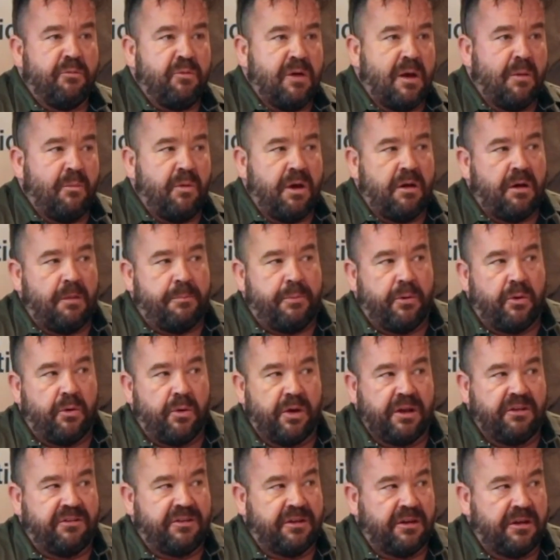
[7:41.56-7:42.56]
when we're
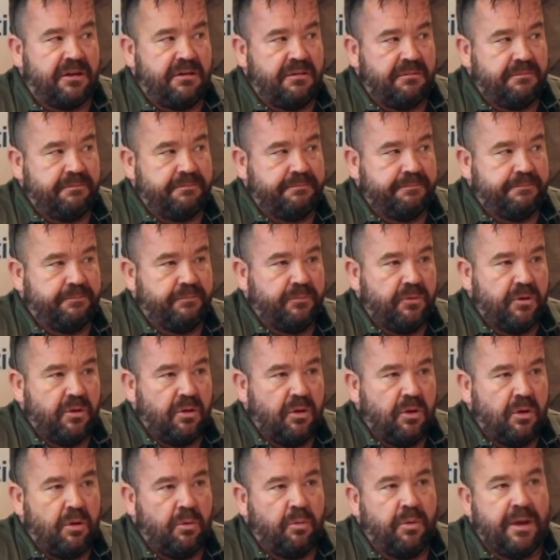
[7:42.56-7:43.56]
appointed
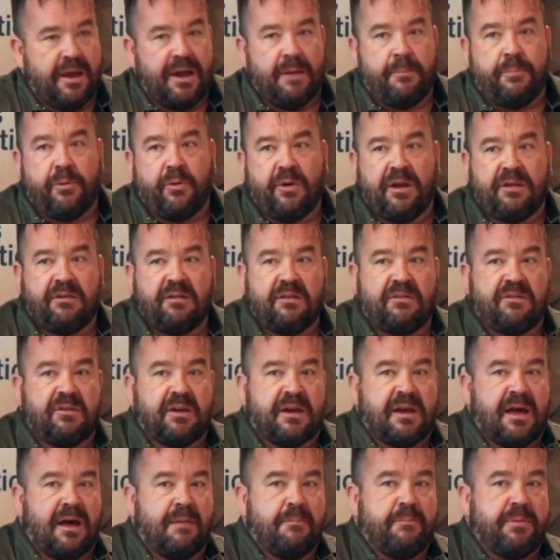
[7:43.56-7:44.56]
to
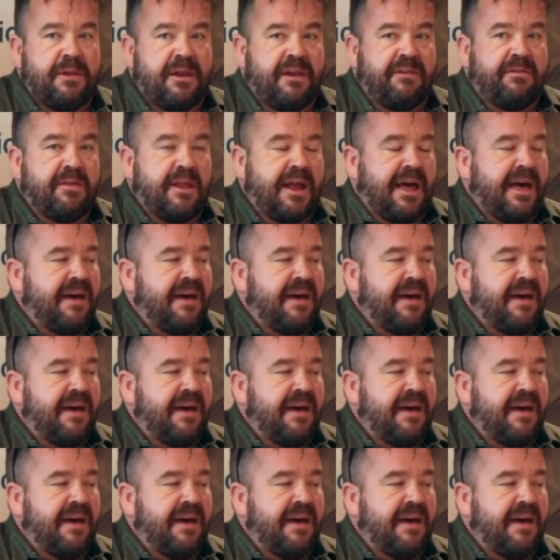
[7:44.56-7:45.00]
companies that